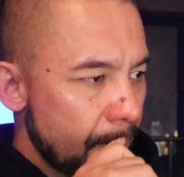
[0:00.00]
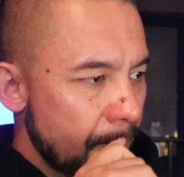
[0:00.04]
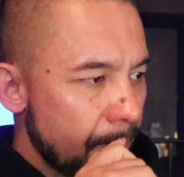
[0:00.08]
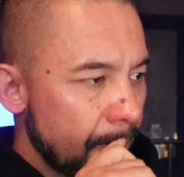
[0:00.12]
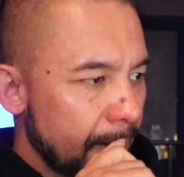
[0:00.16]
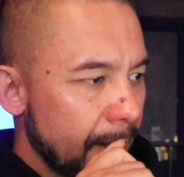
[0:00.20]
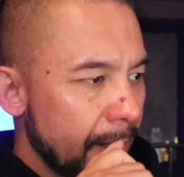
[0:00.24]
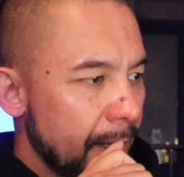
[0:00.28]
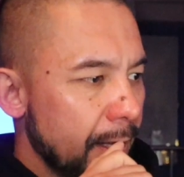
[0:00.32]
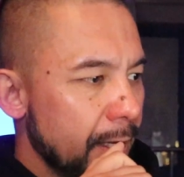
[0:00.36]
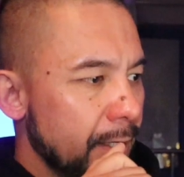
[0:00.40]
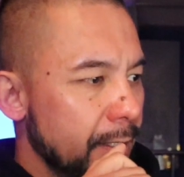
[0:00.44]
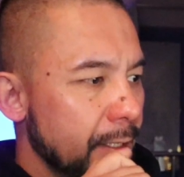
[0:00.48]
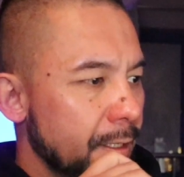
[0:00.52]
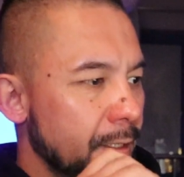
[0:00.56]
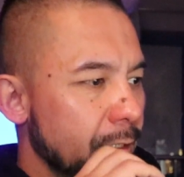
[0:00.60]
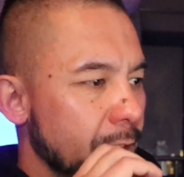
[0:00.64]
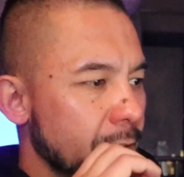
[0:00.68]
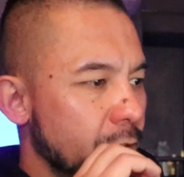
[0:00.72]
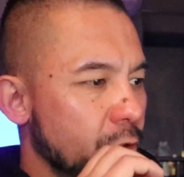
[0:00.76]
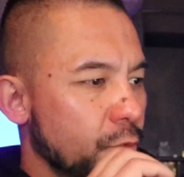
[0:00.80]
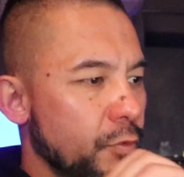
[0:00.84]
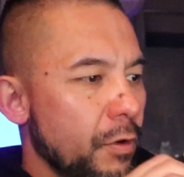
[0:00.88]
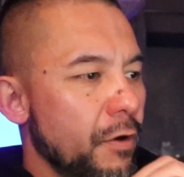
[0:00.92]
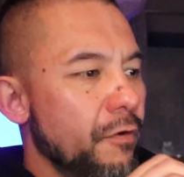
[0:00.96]
Okay, then
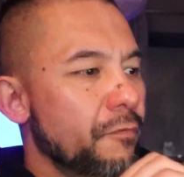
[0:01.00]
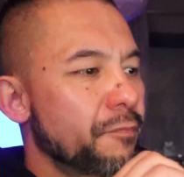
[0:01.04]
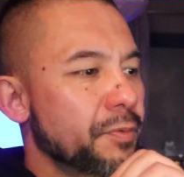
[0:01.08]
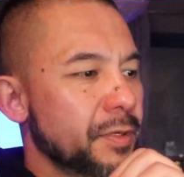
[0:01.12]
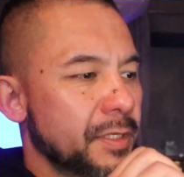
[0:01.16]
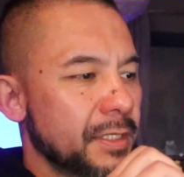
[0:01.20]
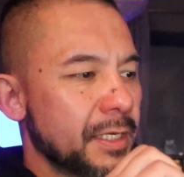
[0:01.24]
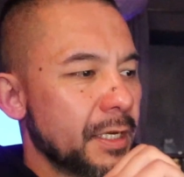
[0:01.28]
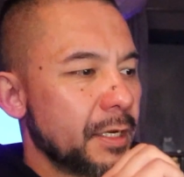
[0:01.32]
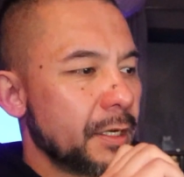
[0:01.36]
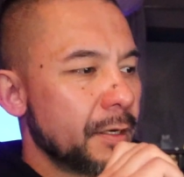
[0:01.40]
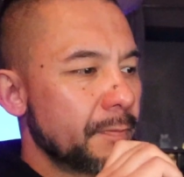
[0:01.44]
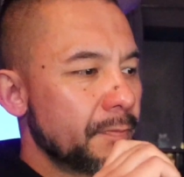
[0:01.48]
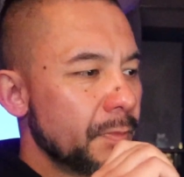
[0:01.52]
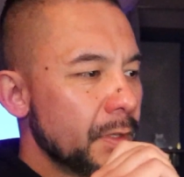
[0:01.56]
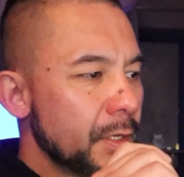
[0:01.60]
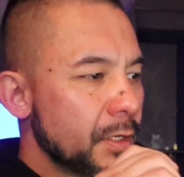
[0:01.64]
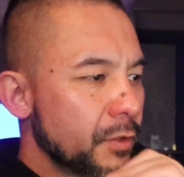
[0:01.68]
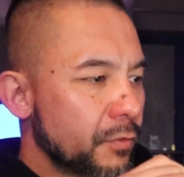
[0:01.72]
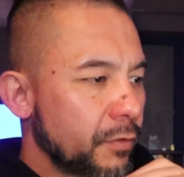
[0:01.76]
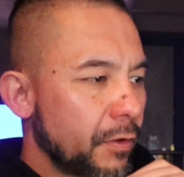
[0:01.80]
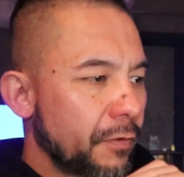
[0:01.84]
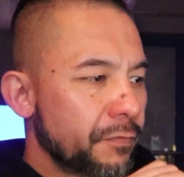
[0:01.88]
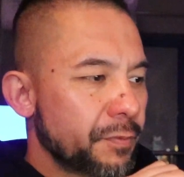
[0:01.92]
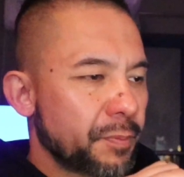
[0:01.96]
the
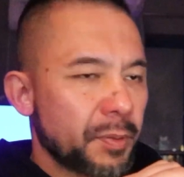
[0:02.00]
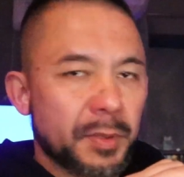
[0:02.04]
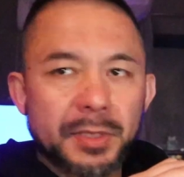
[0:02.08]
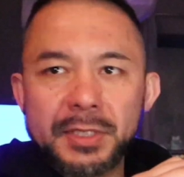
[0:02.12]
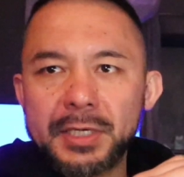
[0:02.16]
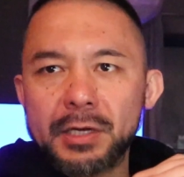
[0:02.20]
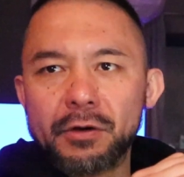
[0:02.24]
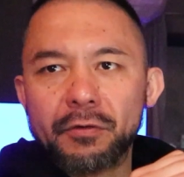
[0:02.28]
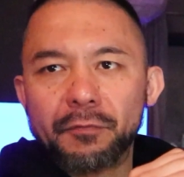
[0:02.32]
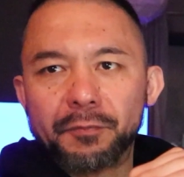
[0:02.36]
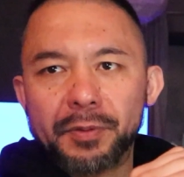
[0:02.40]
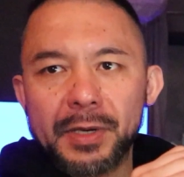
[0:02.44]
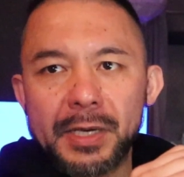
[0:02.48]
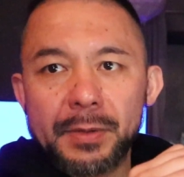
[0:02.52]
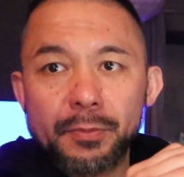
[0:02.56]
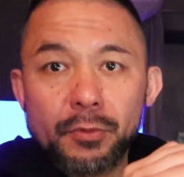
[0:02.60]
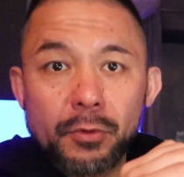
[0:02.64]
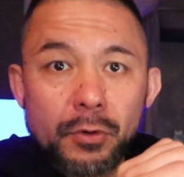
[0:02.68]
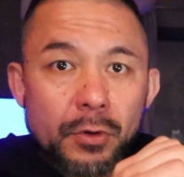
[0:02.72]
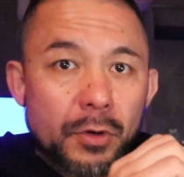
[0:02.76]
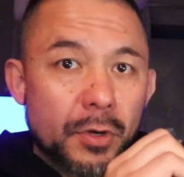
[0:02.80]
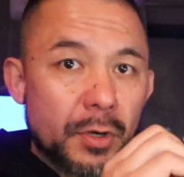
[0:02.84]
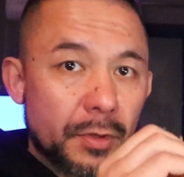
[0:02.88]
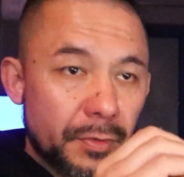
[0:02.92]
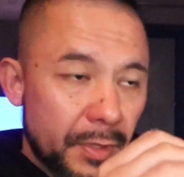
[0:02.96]
12% of
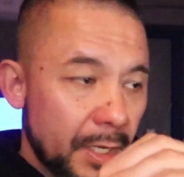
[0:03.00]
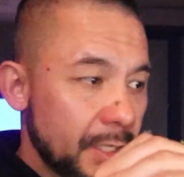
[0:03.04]
people